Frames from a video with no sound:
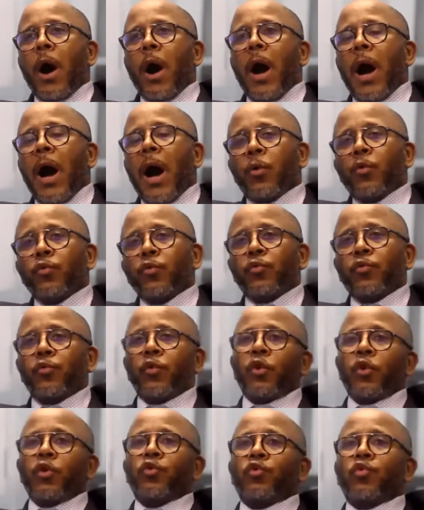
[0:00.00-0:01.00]
how
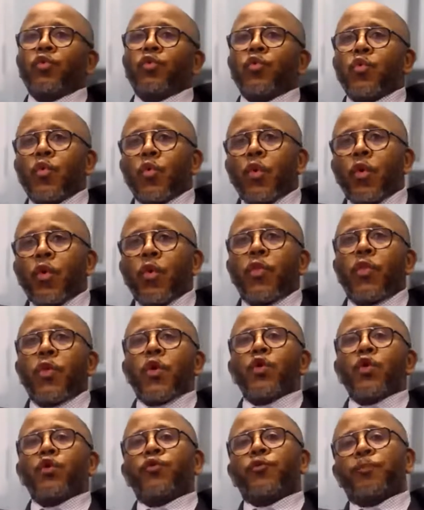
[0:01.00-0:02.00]
do
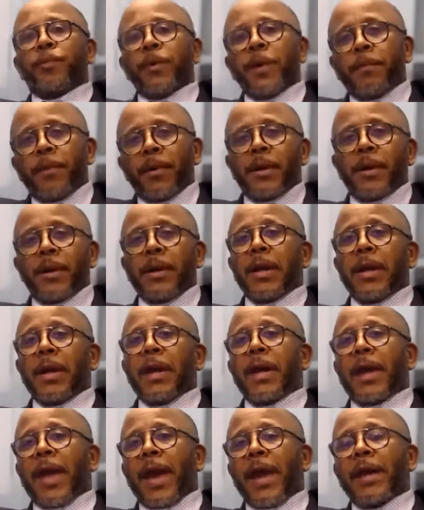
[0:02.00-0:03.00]
those people
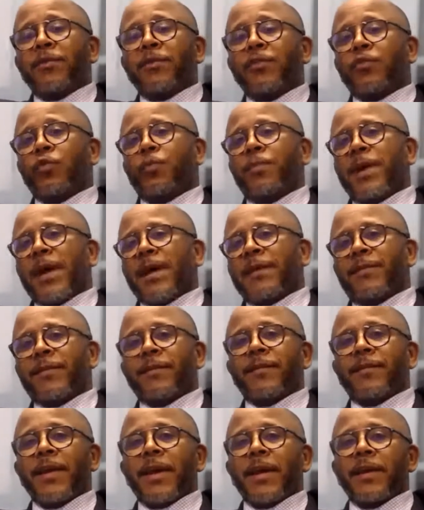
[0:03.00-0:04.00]
get to be
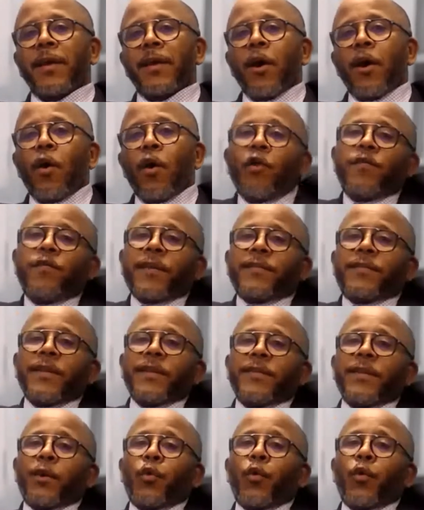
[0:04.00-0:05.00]
assisted?
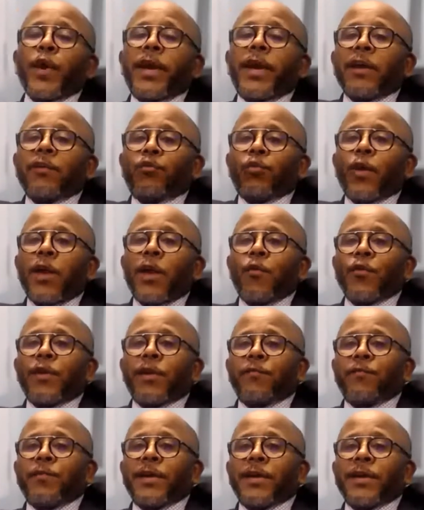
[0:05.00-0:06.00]
Obviously, the quickest way would
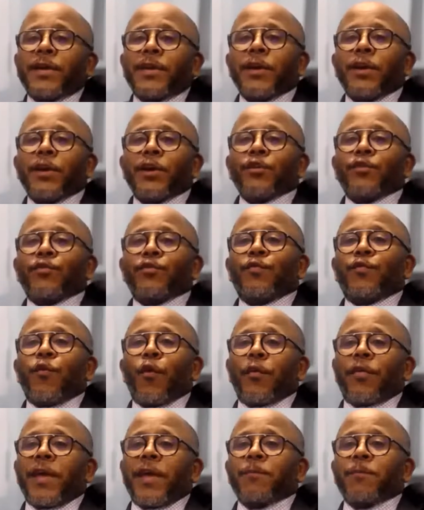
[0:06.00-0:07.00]
have been
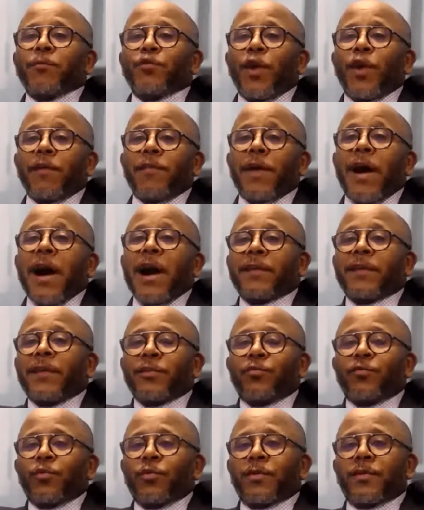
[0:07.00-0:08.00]
for them to have
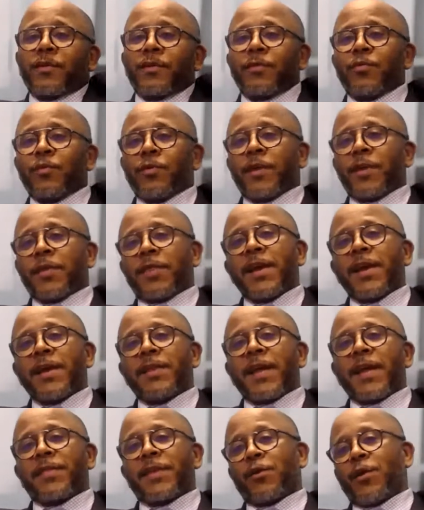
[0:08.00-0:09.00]
access to the thing
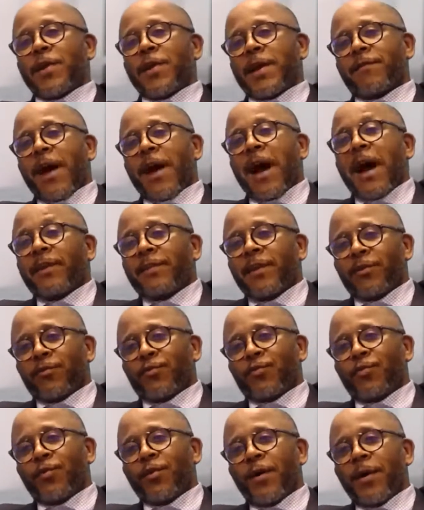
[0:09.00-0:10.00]
that they don't have access
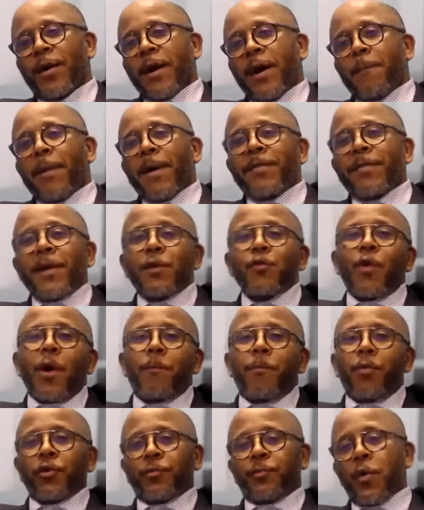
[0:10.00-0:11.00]
to, but then
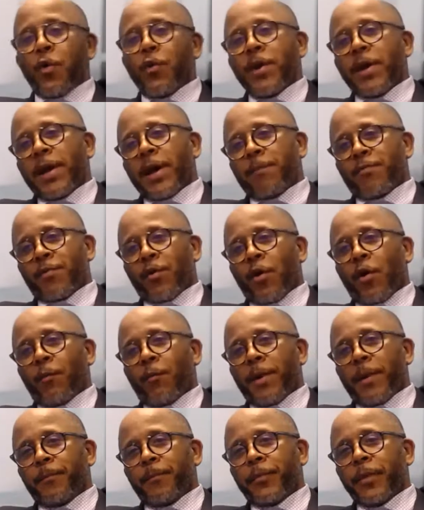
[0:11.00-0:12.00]
we're postponing a
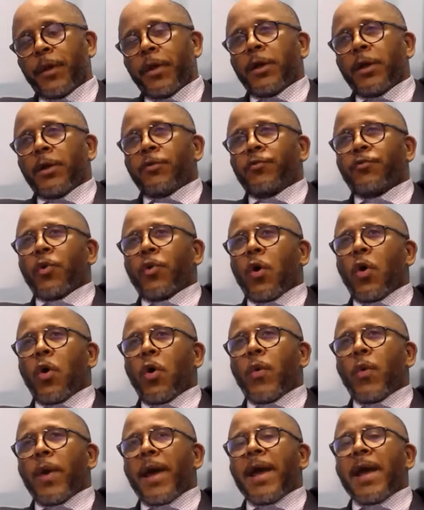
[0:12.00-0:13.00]
problem.
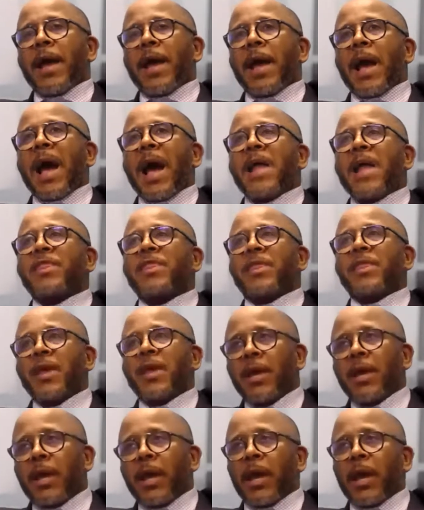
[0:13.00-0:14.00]
So I
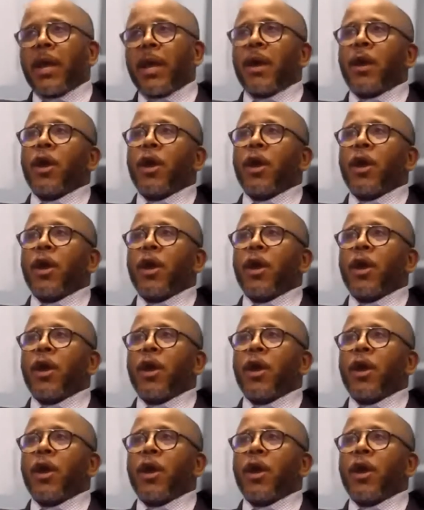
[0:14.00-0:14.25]
think,